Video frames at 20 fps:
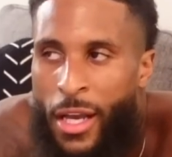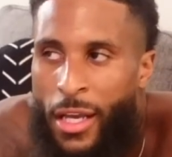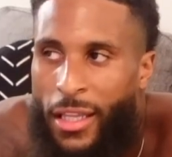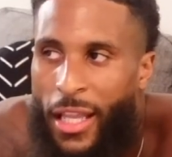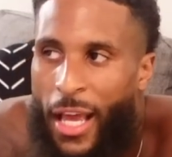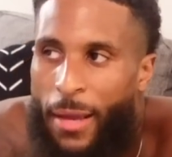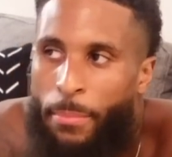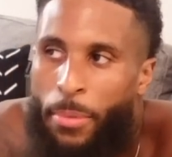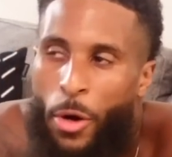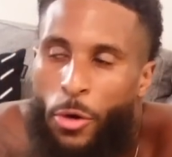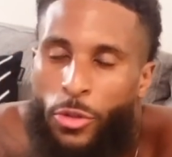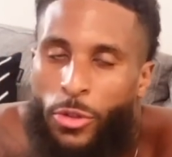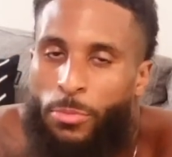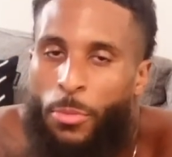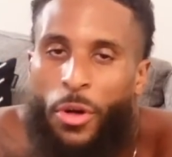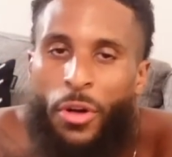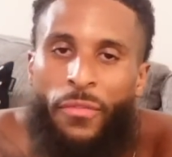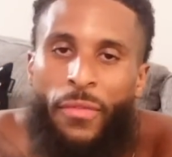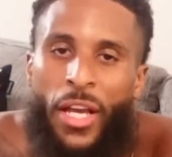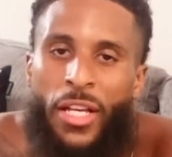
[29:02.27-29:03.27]
like post
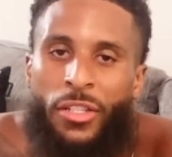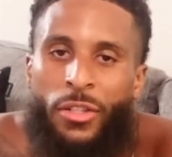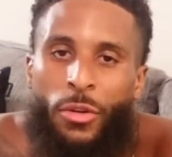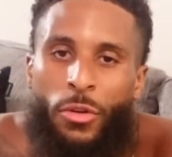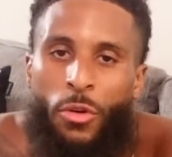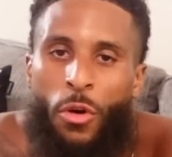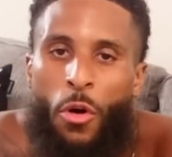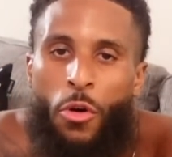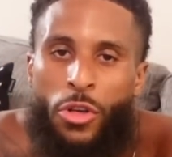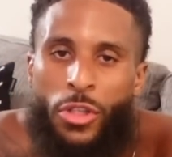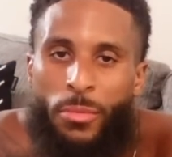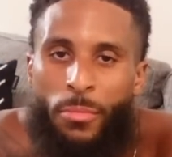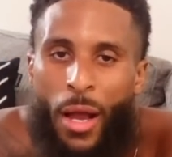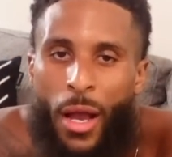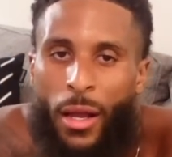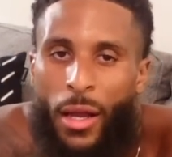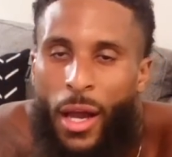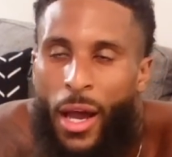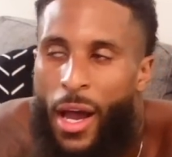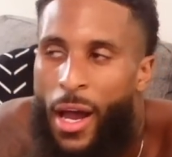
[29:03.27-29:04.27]
motivational quotes
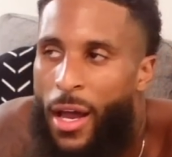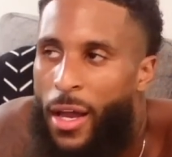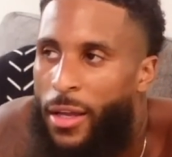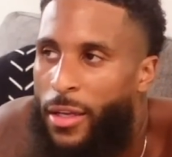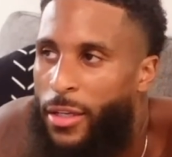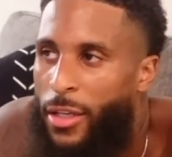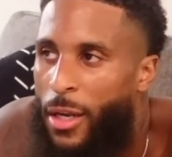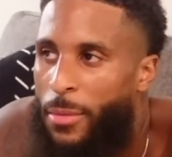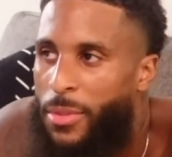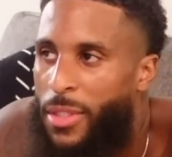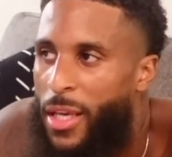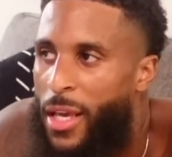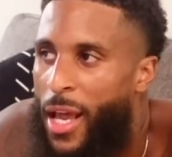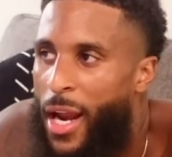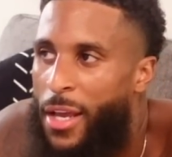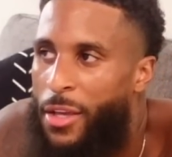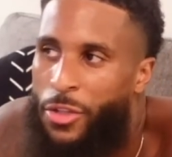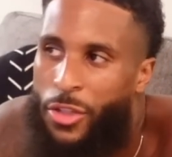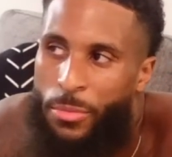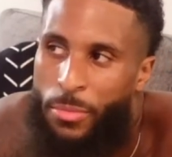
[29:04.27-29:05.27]
about God. You know what I'm saying?
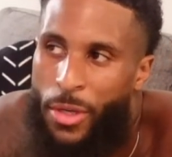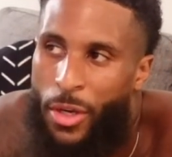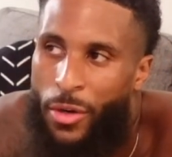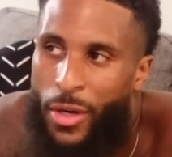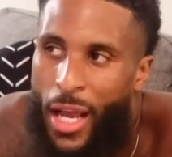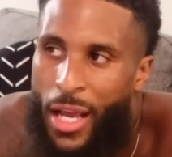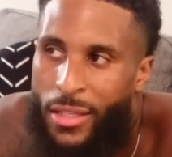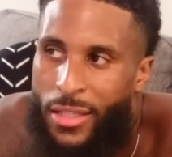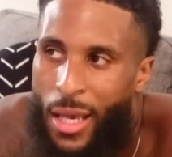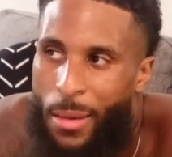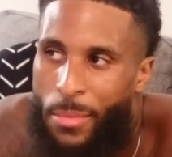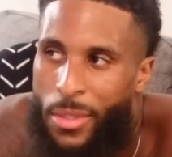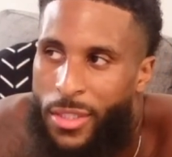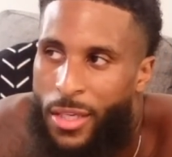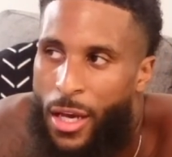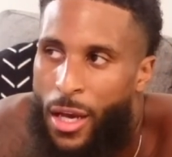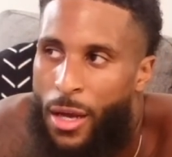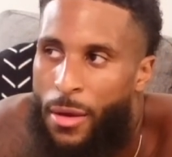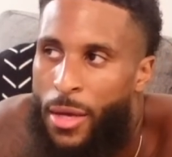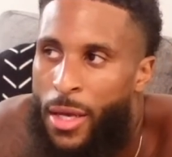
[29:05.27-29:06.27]
I used to be on that type of
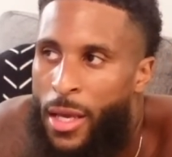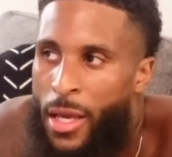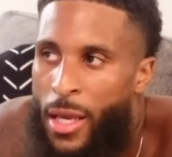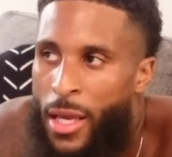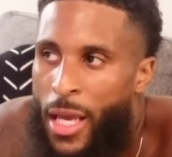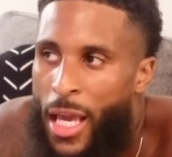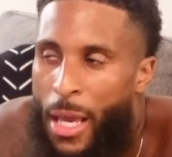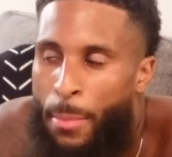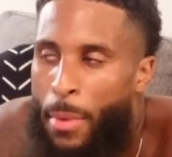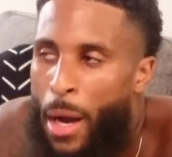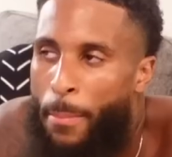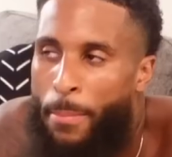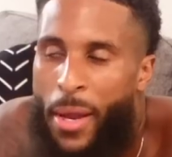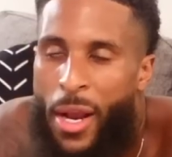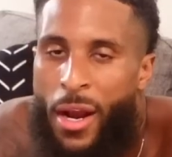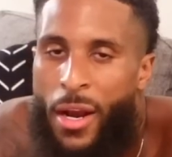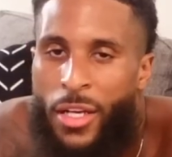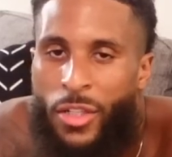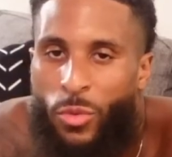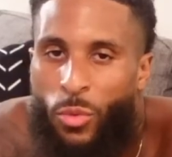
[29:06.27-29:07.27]
time. And my
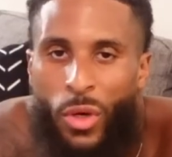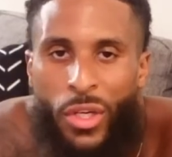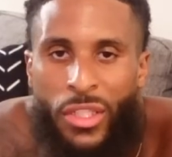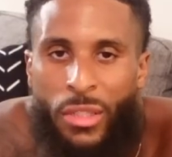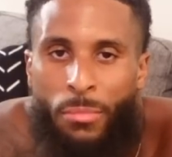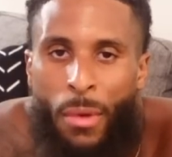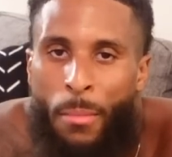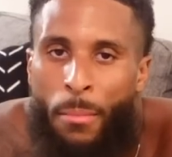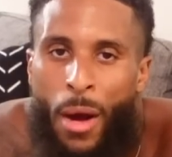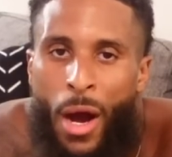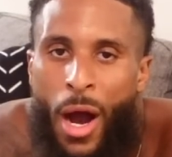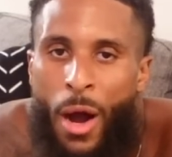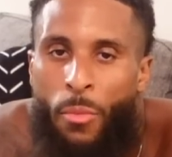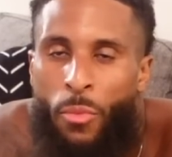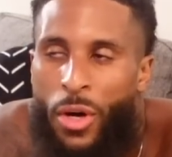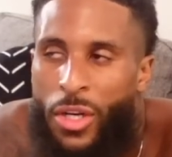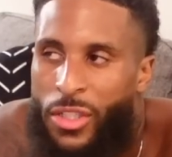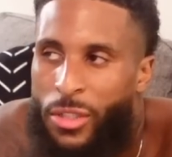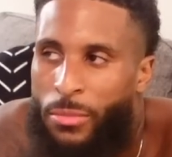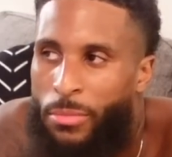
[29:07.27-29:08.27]
parents wasn't, my mom
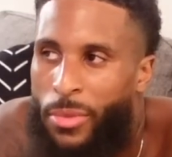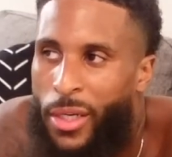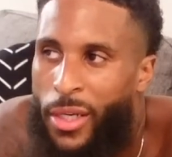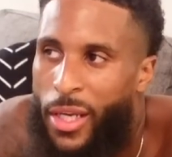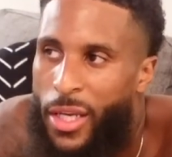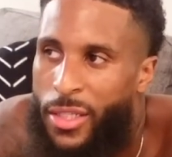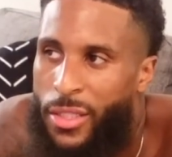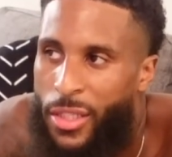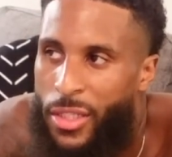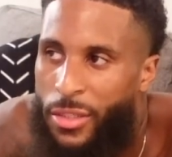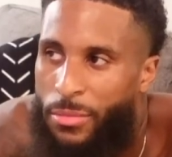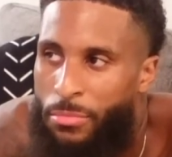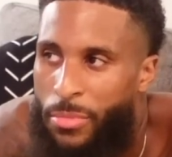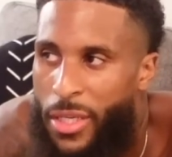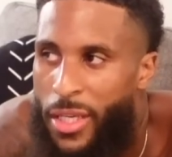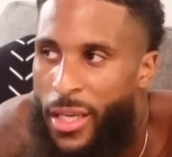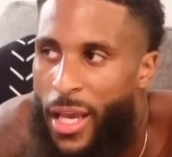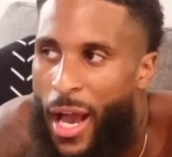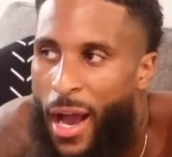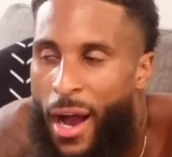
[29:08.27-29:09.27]
wasn't, but it's just
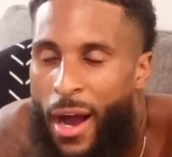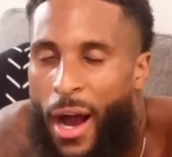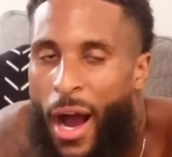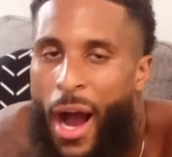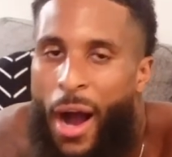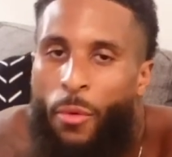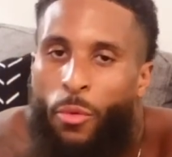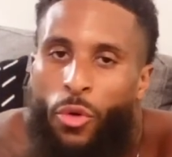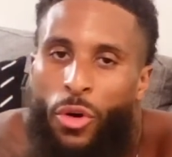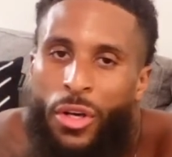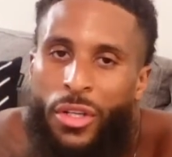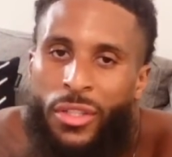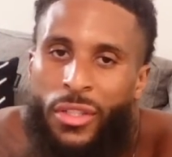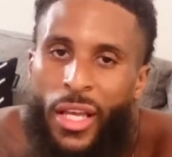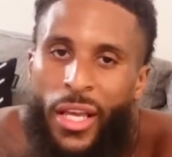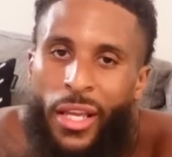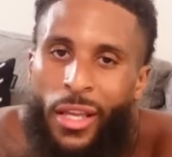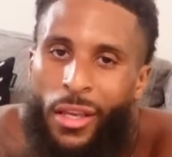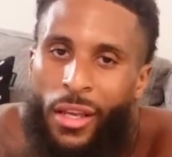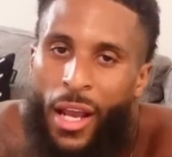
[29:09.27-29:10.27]
me how I was
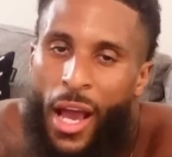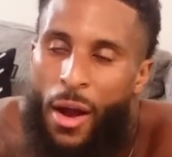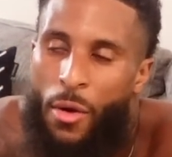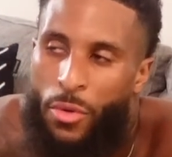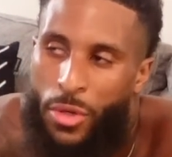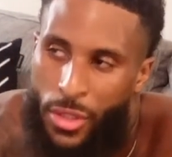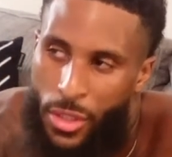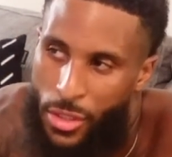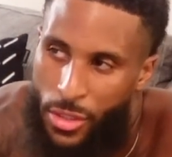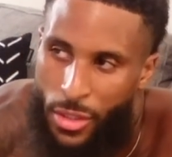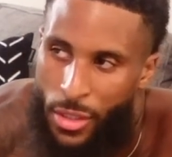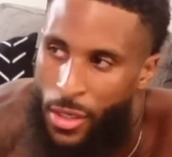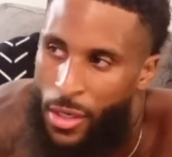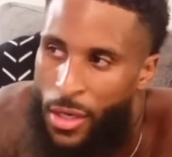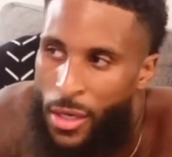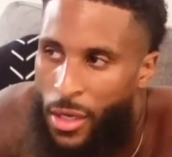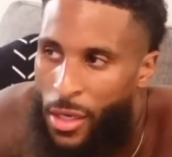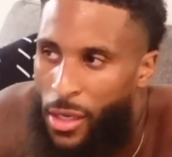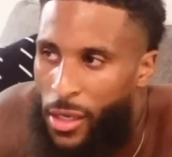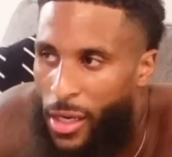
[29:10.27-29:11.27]
thinking. I was just,
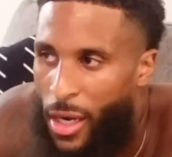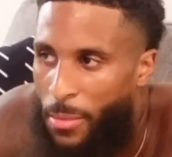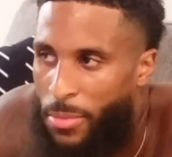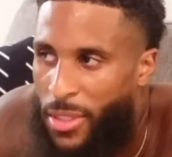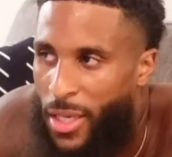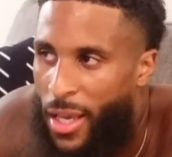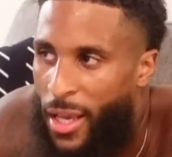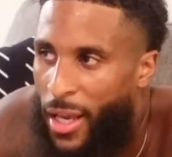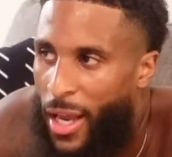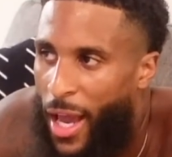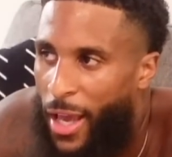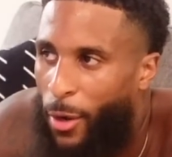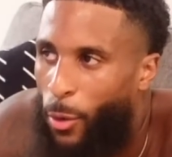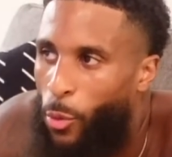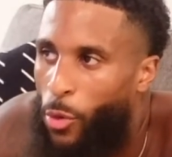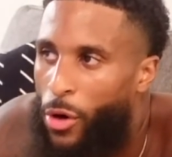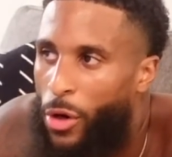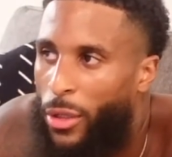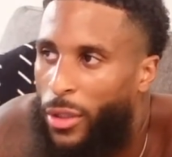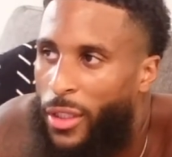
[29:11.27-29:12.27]
you know I'm saying, kind of
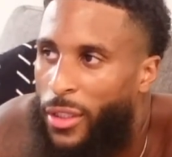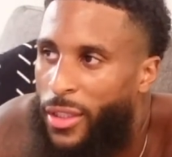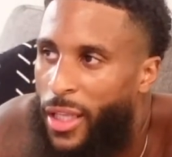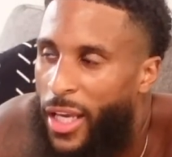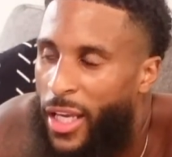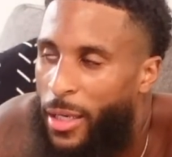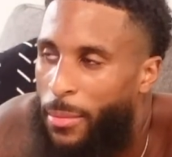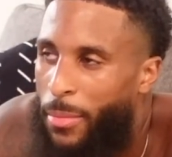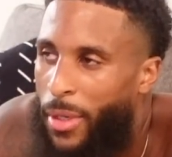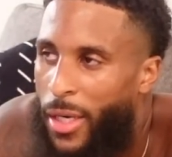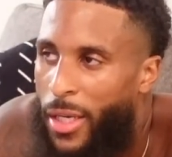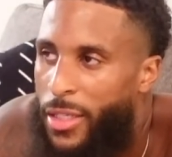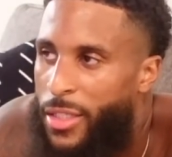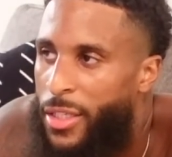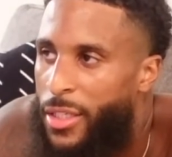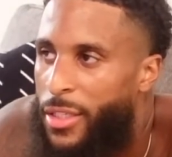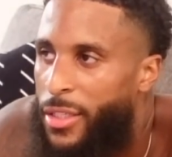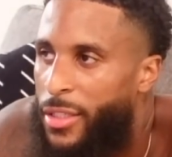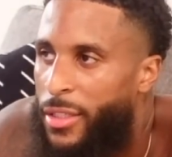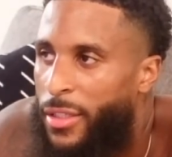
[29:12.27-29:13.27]
worldly thinking, but it
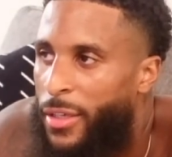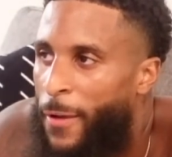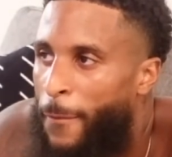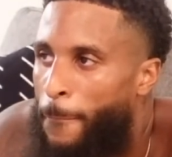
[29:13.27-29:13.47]
just